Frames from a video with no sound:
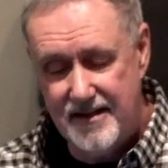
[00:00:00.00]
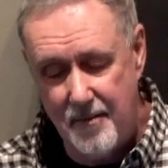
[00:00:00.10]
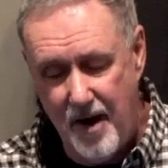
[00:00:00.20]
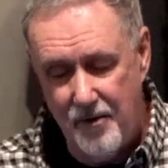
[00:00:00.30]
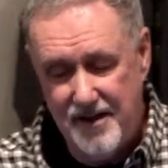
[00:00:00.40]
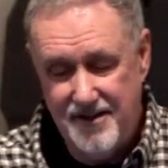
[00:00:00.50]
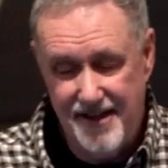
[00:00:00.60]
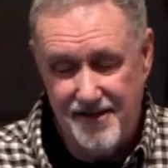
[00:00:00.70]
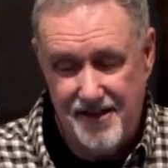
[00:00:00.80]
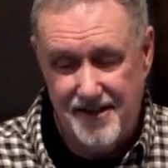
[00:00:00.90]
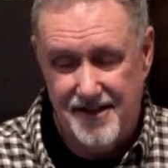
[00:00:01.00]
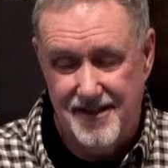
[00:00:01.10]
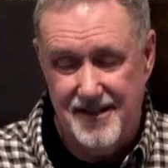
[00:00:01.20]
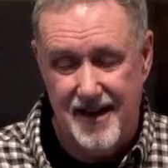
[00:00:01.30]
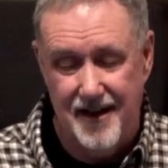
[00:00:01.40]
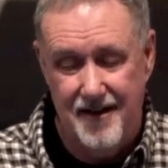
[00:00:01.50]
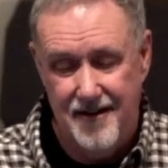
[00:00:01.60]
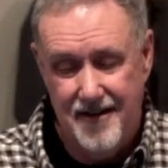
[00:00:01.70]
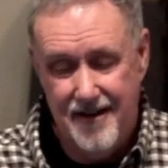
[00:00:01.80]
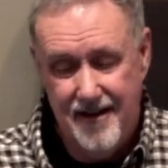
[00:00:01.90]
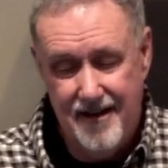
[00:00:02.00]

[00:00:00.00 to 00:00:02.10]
Somehow existence is there,